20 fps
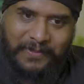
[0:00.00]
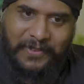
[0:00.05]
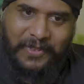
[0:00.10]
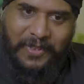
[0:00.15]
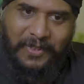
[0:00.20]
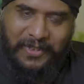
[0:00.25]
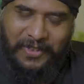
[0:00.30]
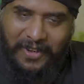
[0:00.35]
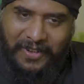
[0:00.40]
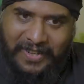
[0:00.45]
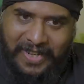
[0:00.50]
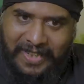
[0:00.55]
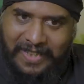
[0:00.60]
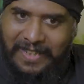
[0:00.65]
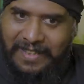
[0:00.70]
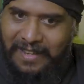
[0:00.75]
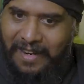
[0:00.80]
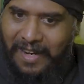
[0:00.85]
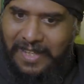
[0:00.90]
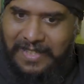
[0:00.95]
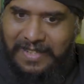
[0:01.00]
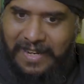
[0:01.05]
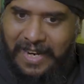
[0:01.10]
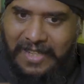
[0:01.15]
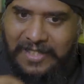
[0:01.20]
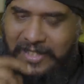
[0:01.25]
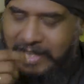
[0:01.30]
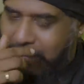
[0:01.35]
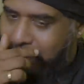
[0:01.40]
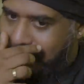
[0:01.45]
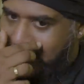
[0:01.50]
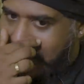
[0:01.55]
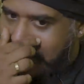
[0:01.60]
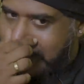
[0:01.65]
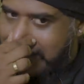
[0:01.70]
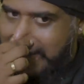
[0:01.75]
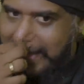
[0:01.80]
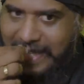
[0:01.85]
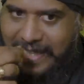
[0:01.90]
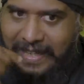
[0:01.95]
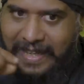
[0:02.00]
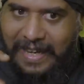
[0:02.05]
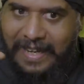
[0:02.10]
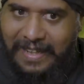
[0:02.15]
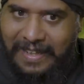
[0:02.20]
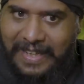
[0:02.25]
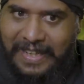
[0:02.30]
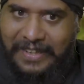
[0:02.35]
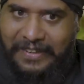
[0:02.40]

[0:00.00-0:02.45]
your credit cards are actually painstakingly